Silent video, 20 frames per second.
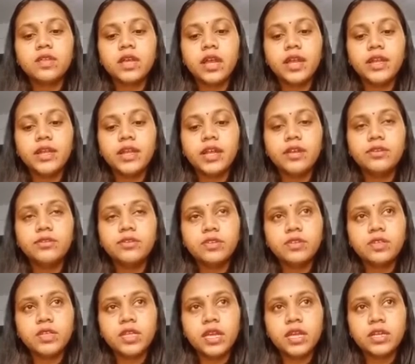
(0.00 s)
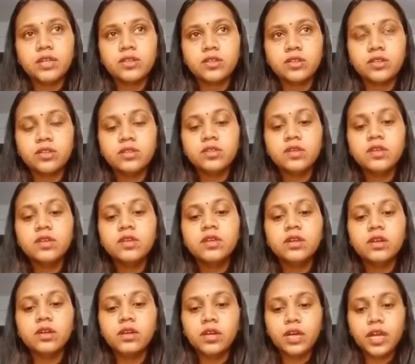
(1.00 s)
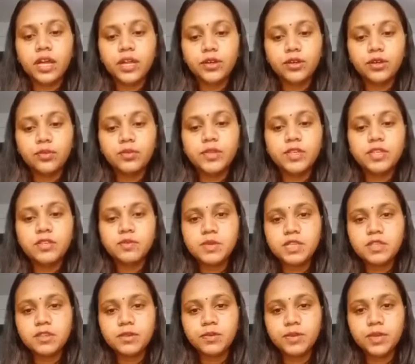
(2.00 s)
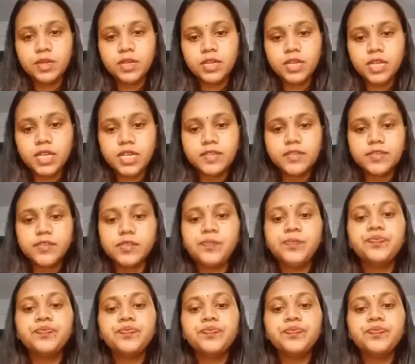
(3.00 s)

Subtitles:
adverse reactions and of the specific test